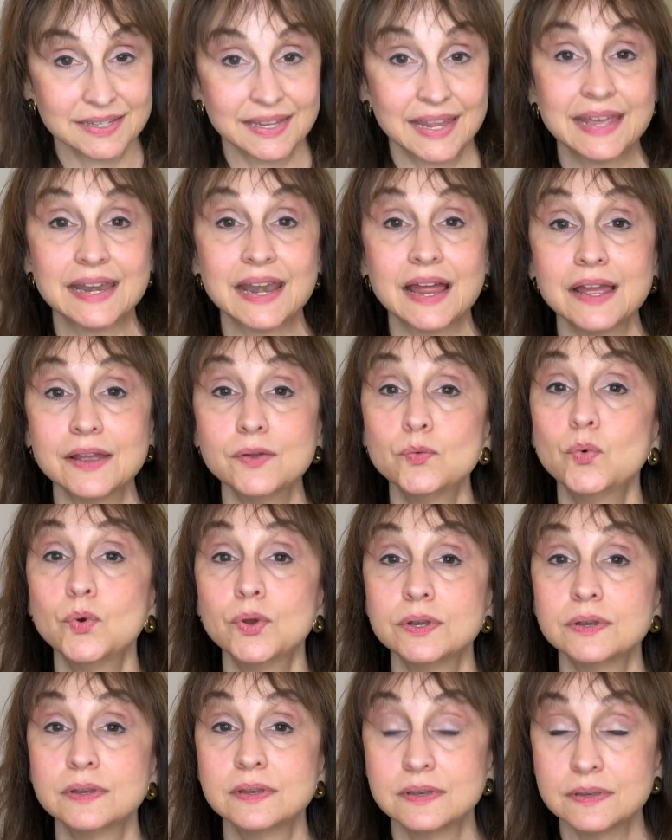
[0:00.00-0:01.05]
And I
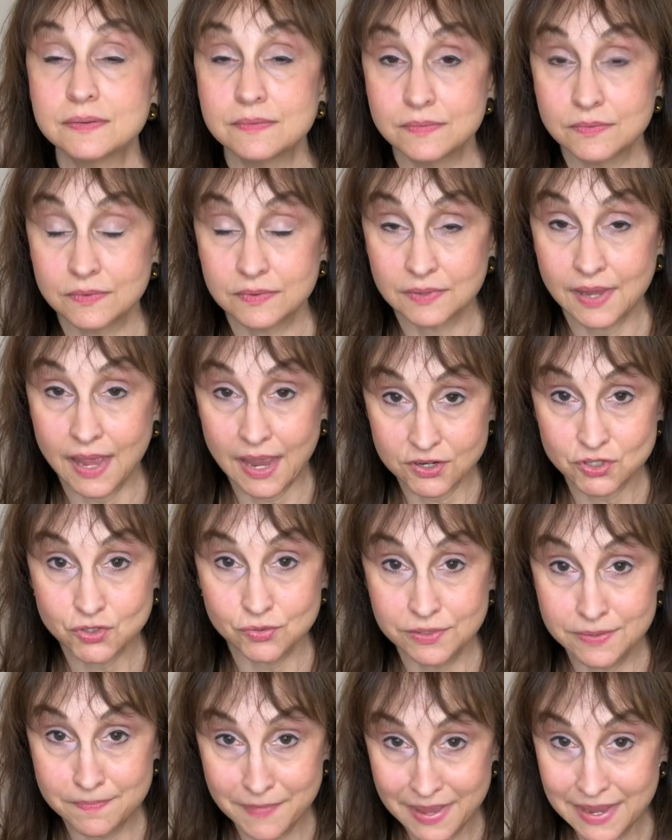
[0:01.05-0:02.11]
would actually
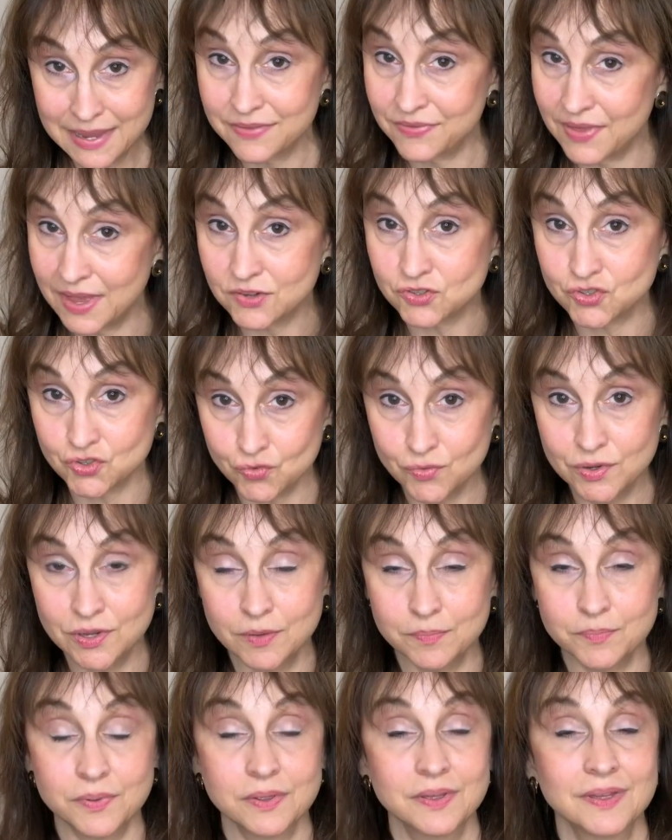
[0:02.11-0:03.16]
make that
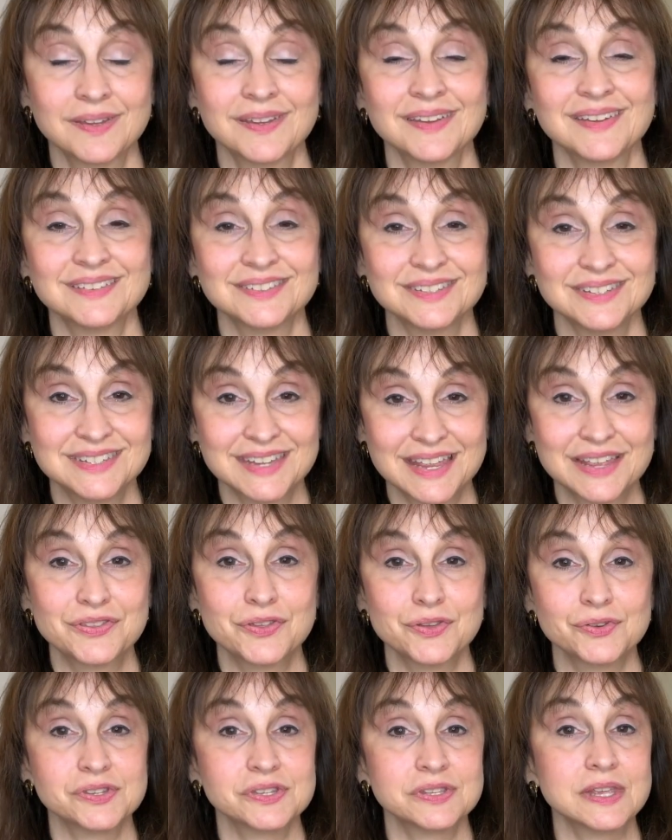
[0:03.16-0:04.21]
trip to take
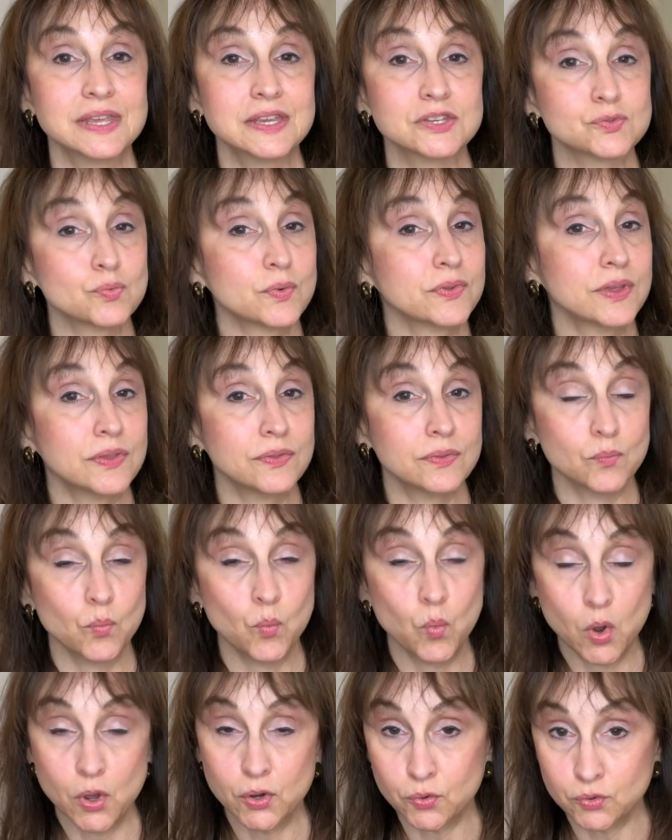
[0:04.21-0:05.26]
those things within
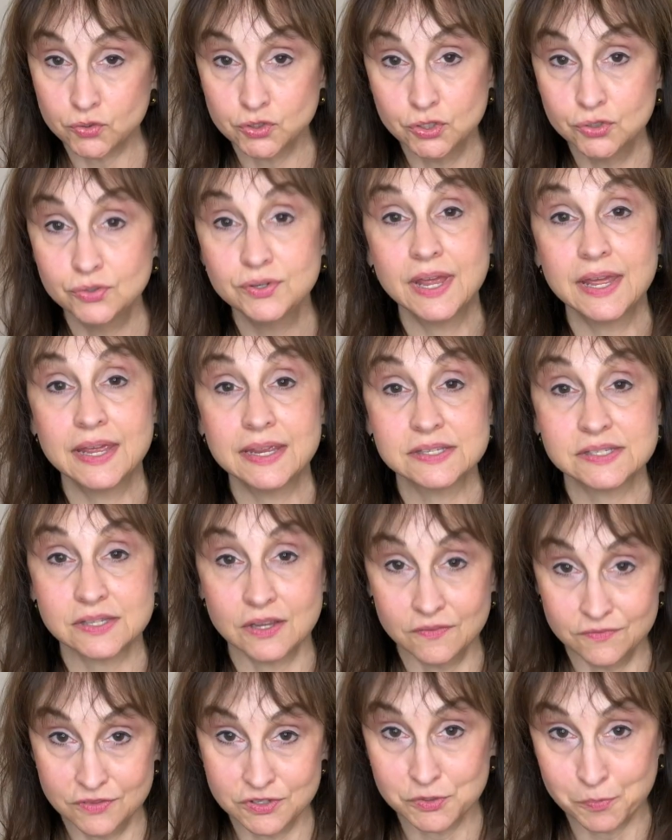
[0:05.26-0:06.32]
1 or 2 days
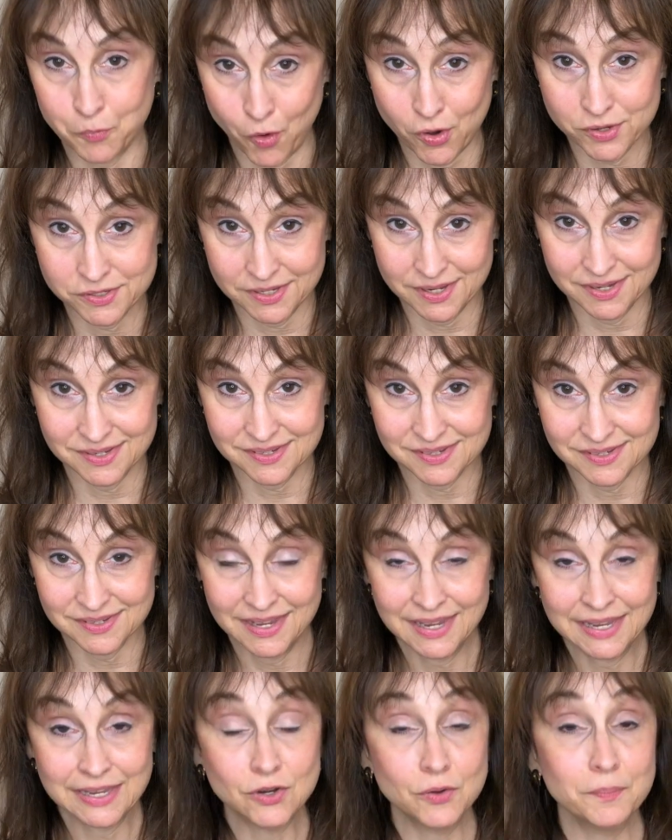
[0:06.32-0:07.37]
of this process.
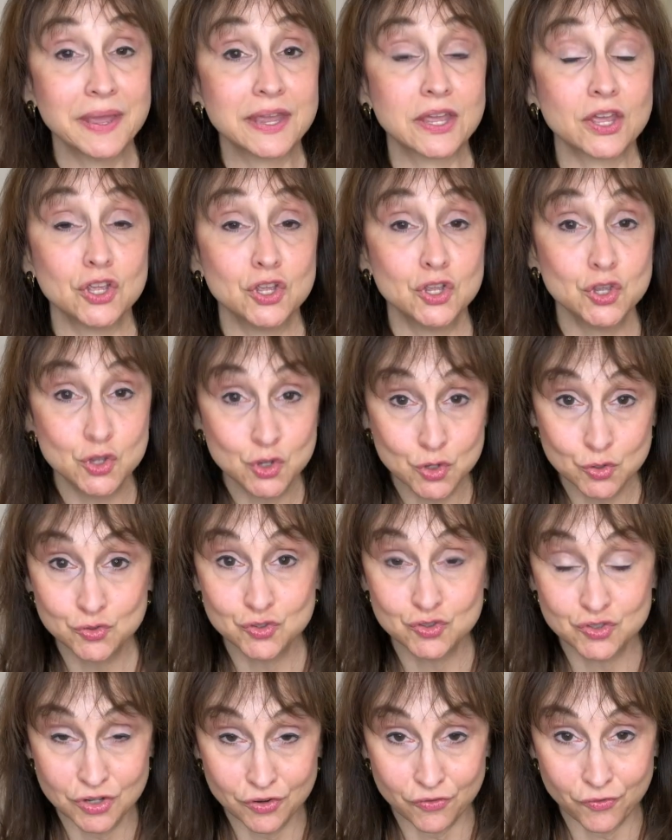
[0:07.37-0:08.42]
It'll make a huge
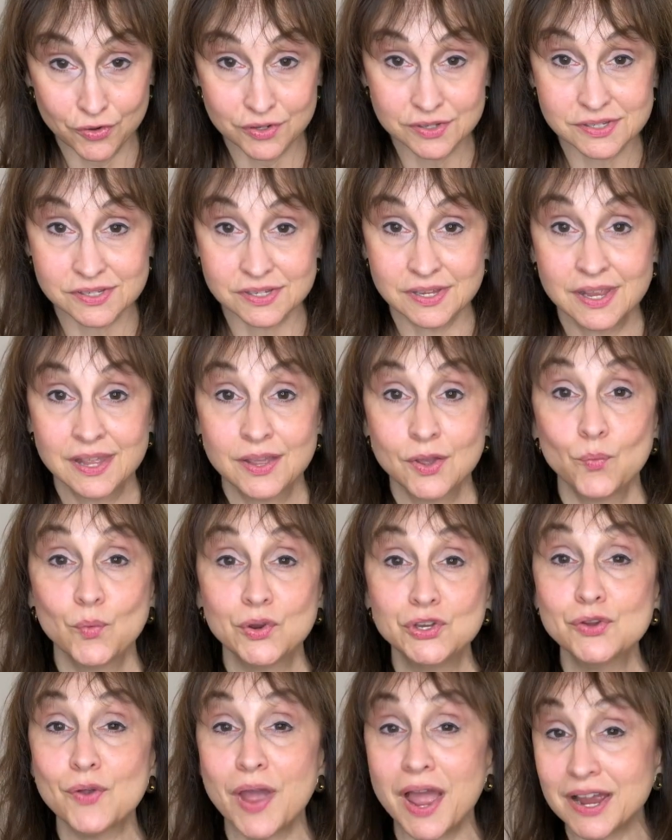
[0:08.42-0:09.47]
difference when
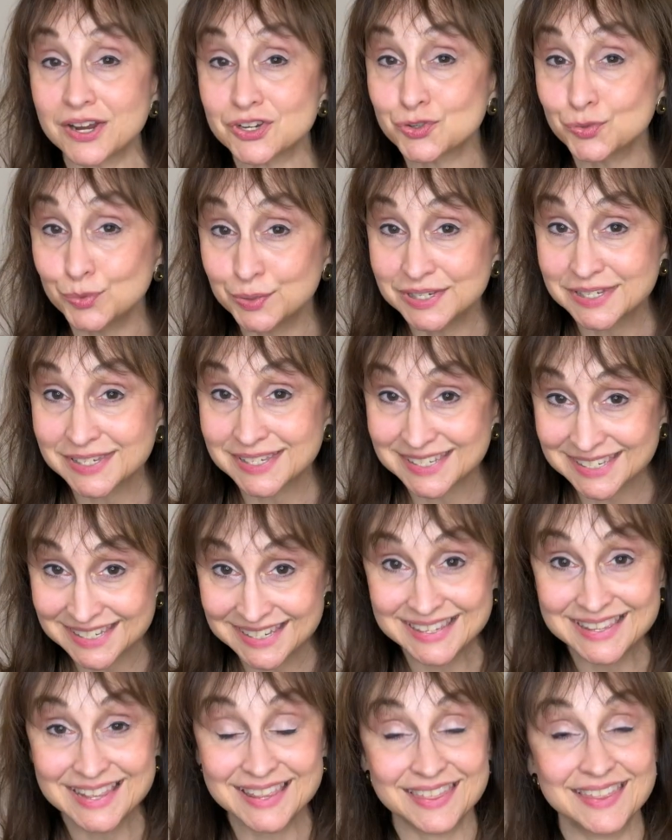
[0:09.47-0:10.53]
you actually see
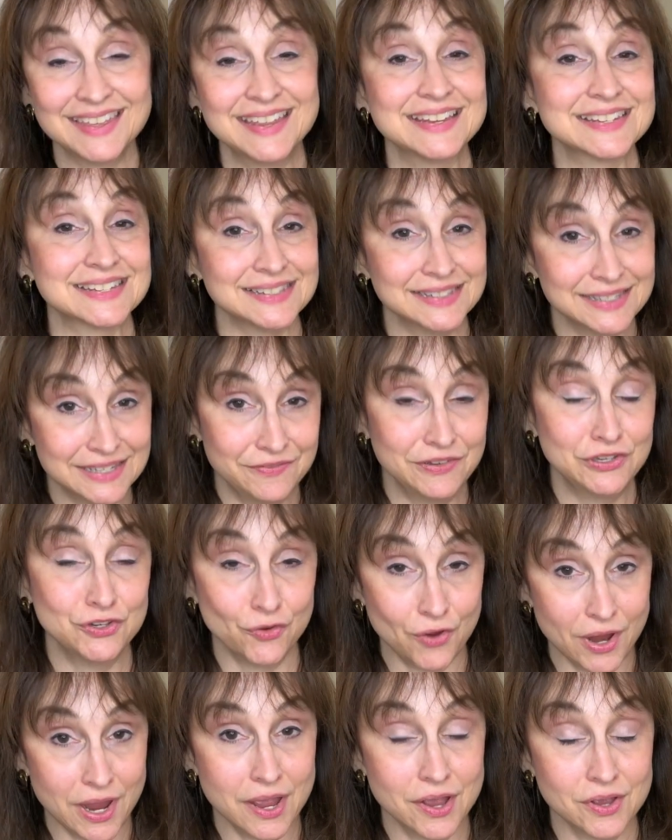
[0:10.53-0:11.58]
the things leaving your
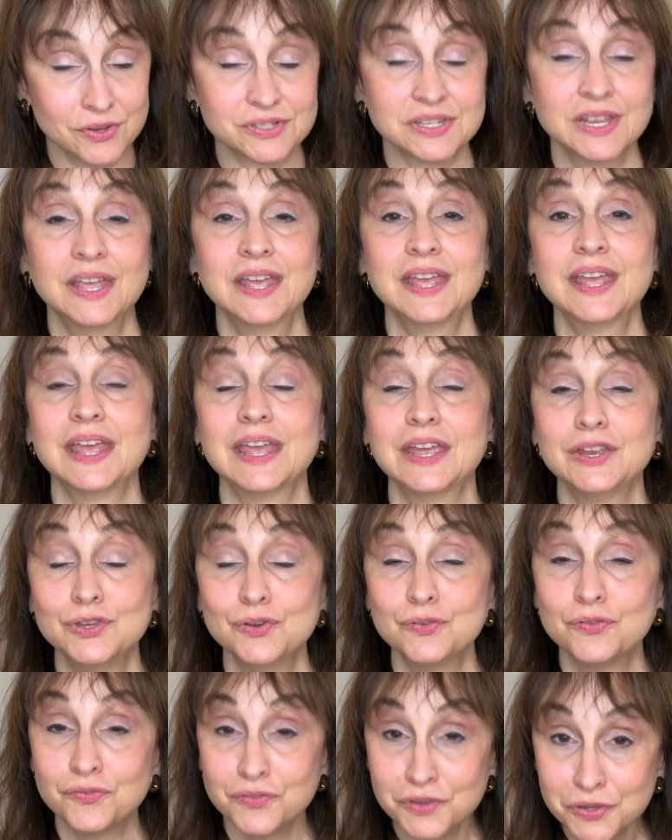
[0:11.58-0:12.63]
house and you
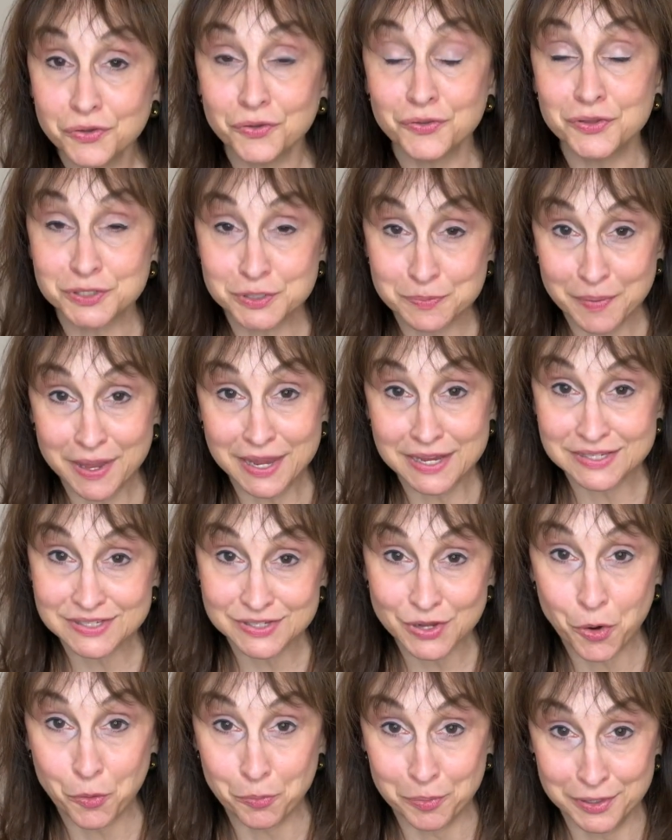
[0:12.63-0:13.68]
feel the space
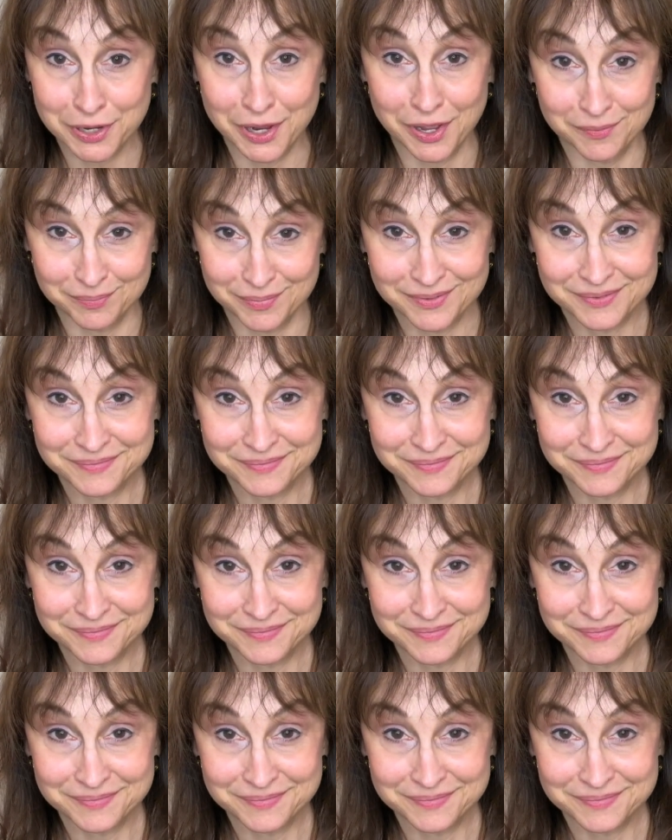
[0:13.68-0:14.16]
open up.